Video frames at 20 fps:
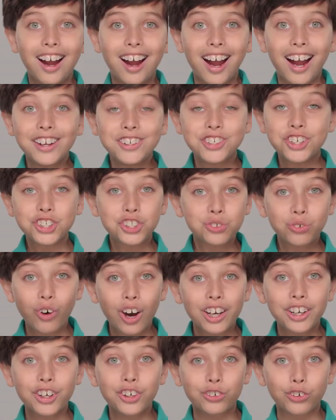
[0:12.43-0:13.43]
I just
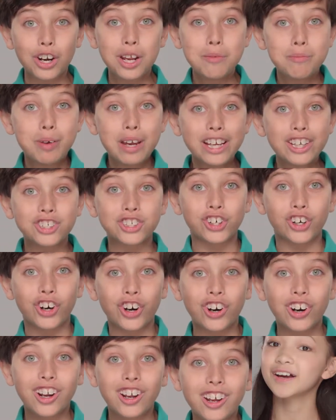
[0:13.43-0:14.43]
want a great picture.
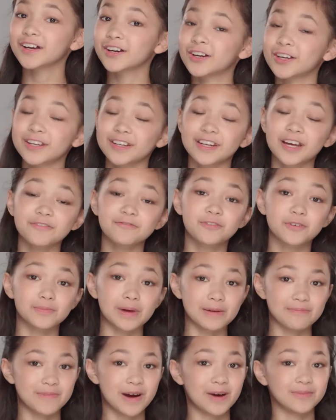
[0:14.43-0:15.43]
Good enough for
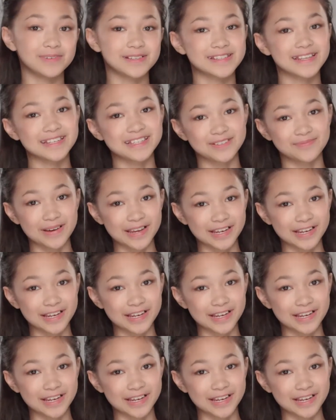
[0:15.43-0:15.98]
my mom to send to